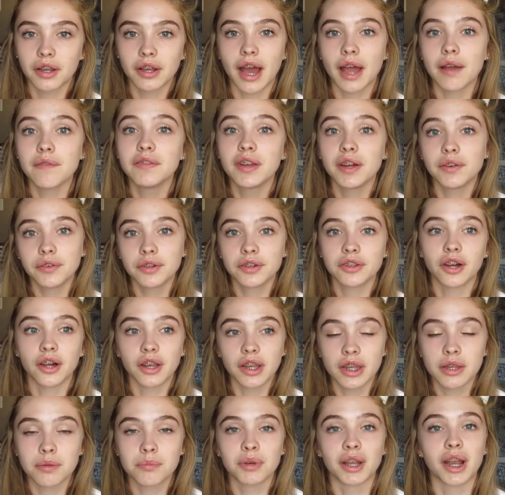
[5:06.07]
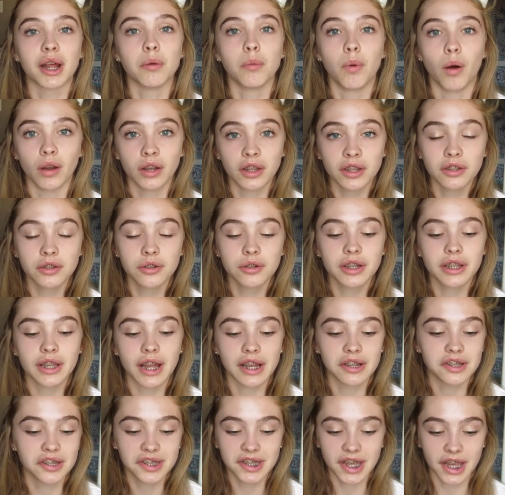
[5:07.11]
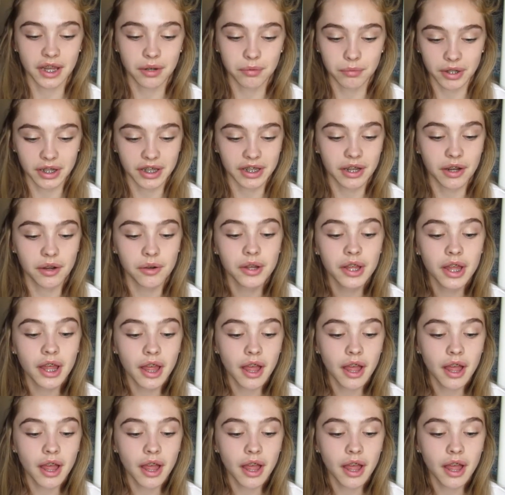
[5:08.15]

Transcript: I've never done it, but I want to do it. I just can't right now.